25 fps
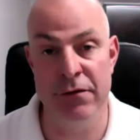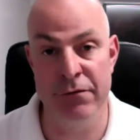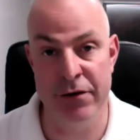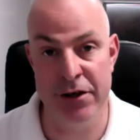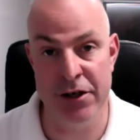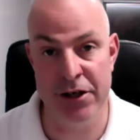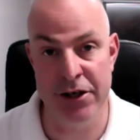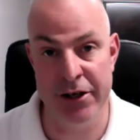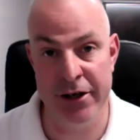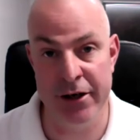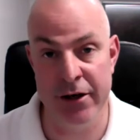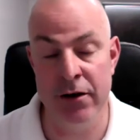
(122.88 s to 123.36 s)
the
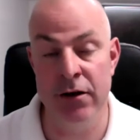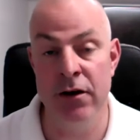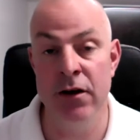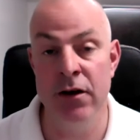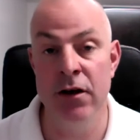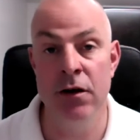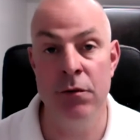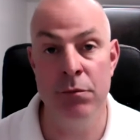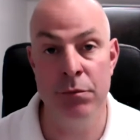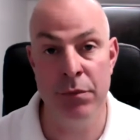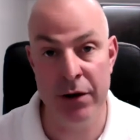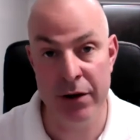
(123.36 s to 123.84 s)
video,
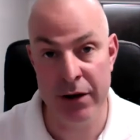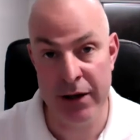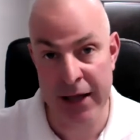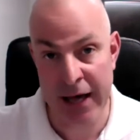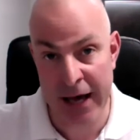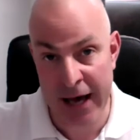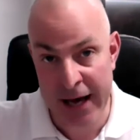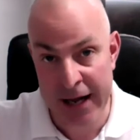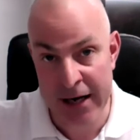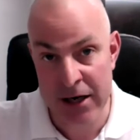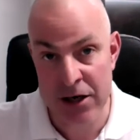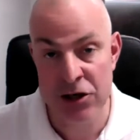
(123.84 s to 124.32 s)
but
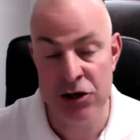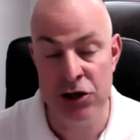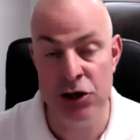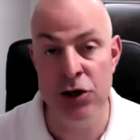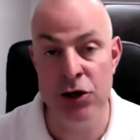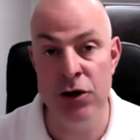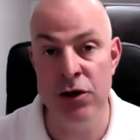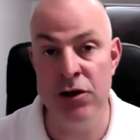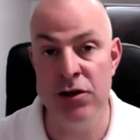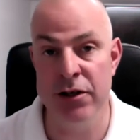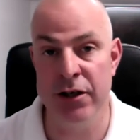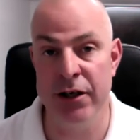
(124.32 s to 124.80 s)
the end
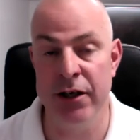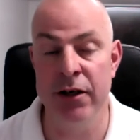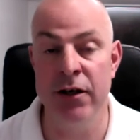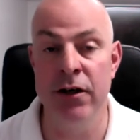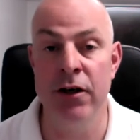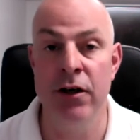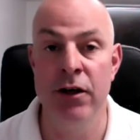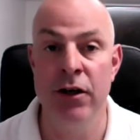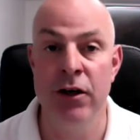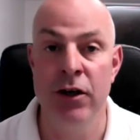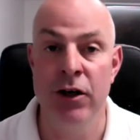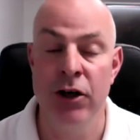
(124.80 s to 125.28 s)
user